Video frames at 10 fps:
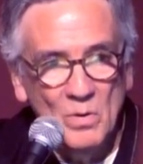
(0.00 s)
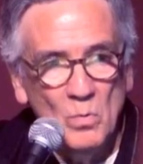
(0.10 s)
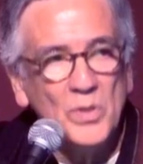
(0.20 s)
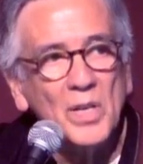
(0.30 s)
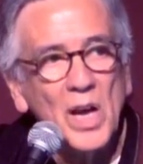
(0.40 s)

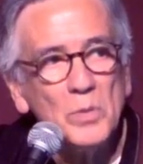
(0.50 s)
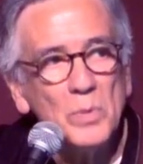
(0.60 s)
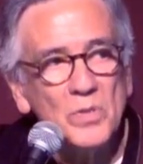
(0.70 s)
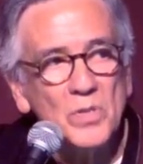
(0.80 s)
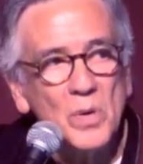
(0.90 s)
What the
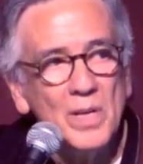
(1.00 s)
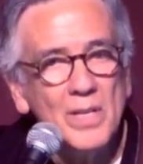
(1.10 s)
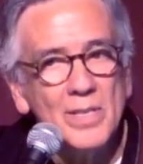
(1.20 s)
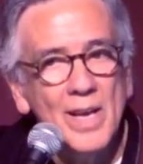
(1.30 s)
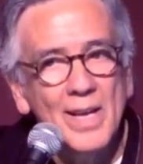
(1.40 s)
Gospels are showing
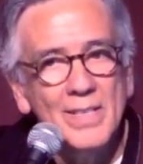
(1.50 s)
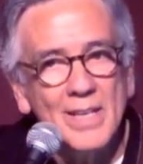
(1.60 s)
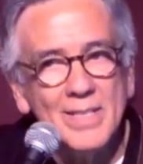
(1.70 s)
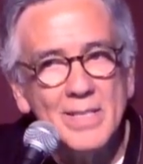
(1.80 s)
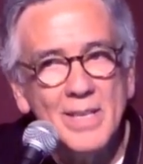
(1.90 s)
us is
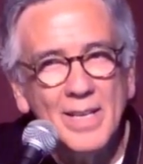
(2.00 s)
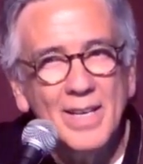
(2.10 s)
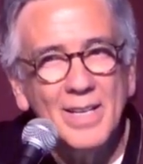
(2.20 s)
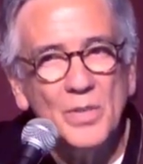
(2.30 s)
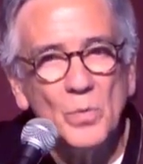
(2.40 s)
that
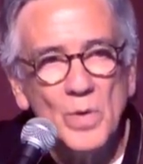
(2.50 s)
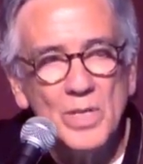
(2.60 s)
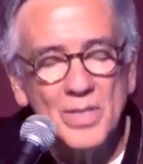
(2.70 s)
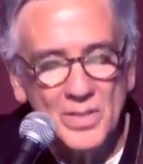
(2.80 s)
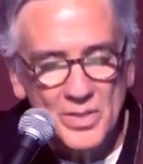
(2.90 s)
seeing the
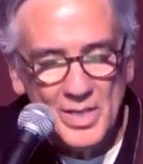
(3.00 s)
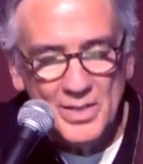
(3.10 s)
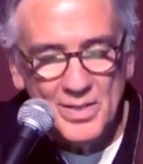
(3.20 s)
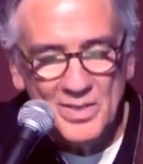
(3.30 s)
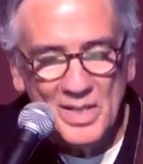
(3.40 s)
risen
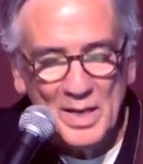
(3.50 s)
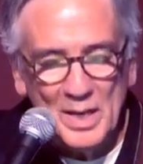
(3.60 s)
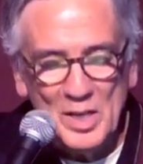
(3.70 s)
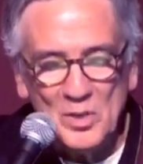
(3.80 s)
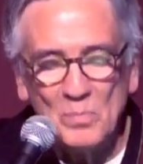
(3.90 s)
Jesus
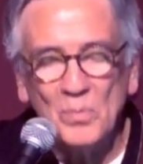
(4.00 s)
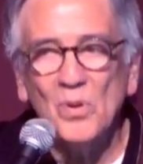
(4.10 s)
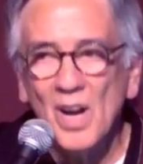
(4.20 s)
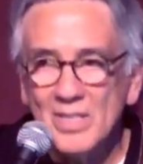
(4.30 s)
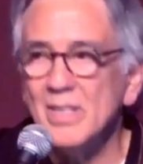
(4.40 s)
is a
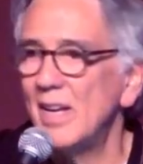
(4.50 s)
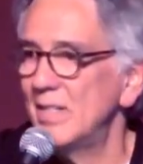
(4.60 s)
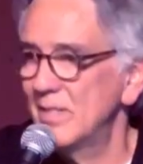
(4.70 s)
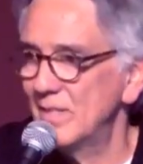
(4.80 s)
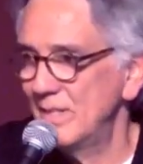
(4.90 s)

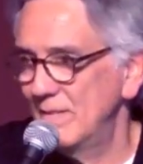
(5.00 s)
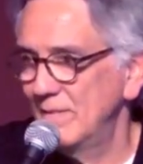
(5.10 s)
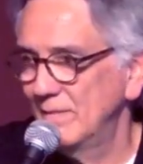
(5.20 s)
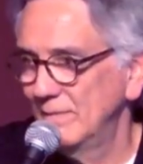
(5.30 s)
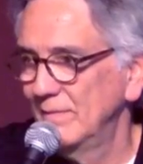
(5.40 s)
process,
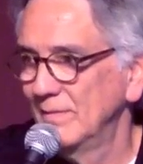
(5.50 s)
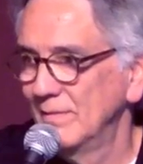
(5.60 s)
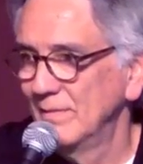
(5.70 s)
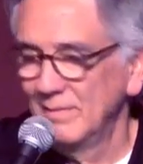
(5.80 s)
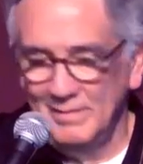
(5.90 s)

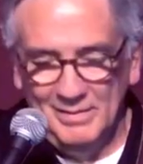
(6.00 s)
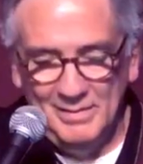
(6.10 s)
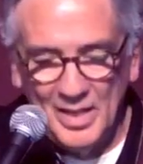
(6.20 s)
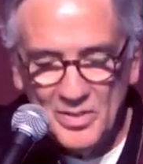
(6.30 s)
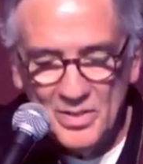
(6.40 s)

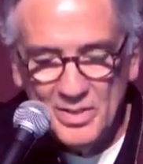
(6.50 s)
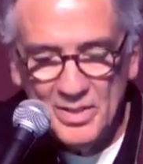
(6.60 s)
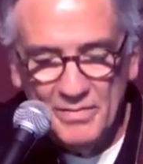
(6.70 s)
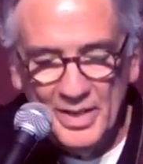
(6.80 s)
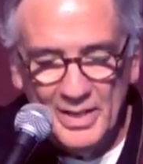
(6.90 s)
not just an
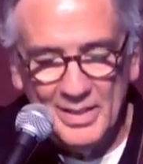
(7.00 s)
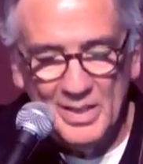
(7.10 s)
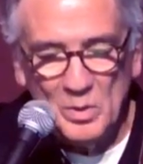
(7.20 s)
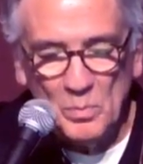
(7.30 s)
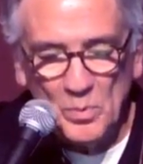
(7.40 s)
event,
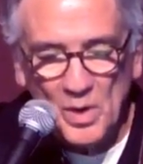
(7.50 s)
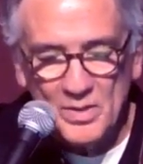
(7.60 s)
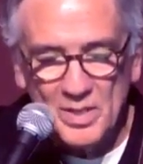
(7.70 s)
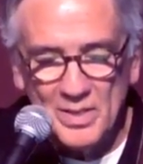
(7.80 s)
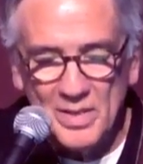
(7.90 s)
it's a
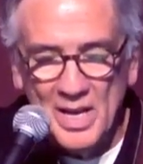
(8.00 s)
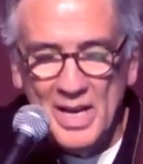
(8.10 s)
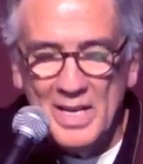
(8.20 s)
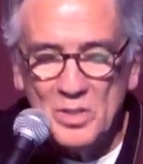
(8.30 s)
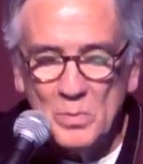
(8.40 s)
process.
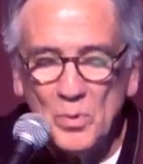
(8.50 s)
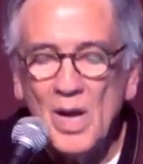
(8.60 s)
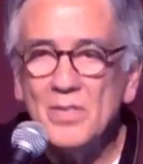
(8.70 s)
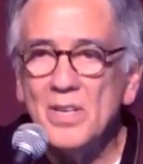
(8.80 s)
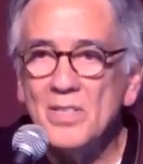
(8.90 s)
It's the
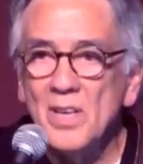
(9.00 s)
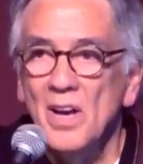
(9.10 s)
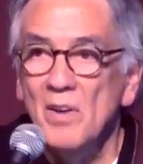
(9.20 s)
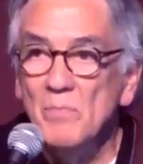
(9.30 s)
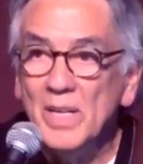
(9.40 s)
process
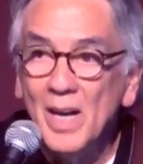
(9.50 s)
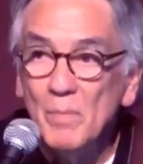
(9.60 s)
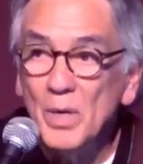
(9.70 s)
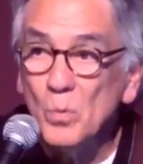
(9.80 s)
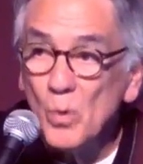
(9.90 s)
of
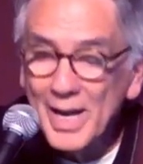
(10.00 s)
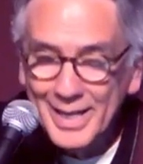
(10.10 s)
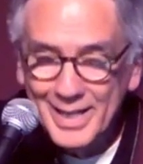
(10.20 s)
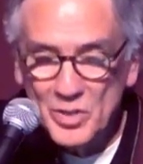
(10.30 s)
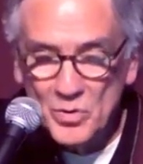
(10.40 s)
becoming
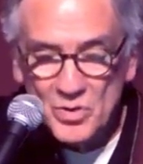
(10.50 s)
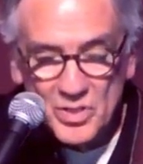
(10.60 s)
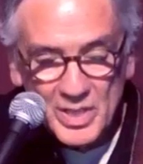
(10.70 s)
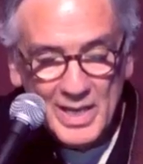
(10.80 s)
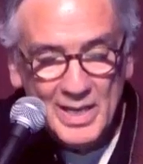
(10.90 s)
ready to
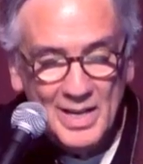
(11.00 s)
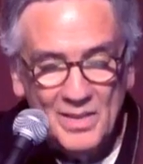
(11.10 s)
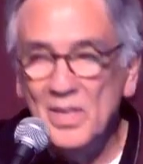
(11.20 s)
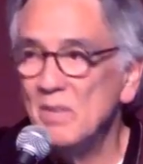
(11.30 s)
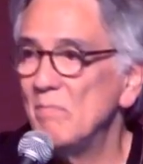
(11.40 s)
see
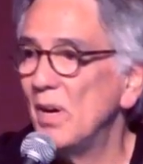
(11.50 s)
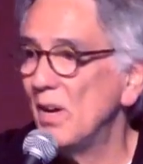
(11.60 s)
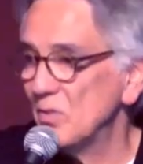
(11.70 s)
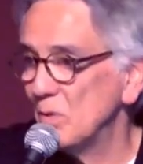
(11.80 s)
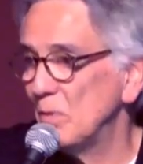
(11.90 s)
the
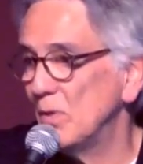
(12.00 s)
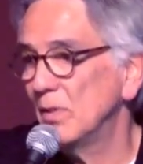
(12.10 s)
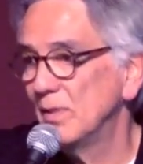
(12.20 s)
impossible.